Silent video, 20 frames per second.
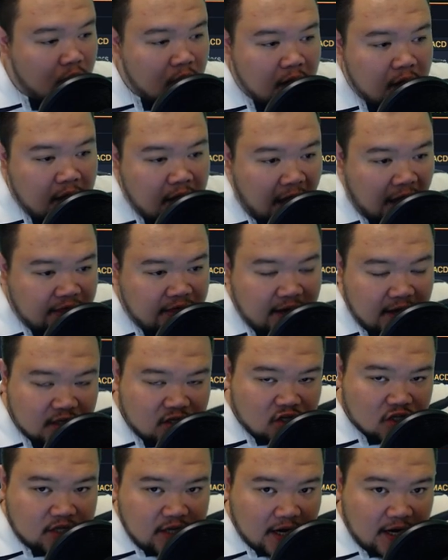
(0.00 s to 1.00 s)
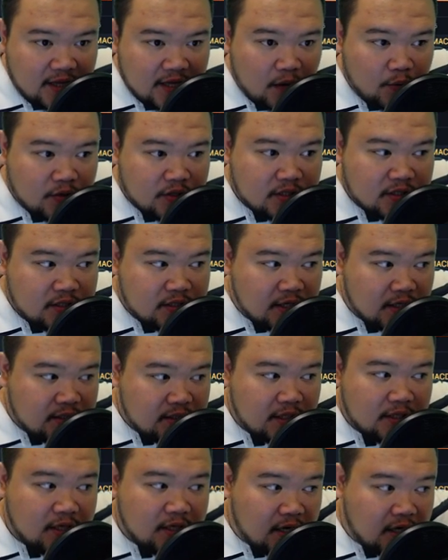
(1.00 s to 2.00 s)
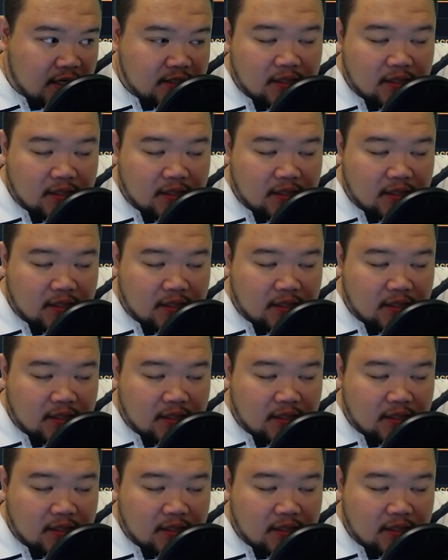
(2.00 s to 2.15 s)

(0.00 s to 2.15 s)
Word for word: So I think it's just hitting that resistance.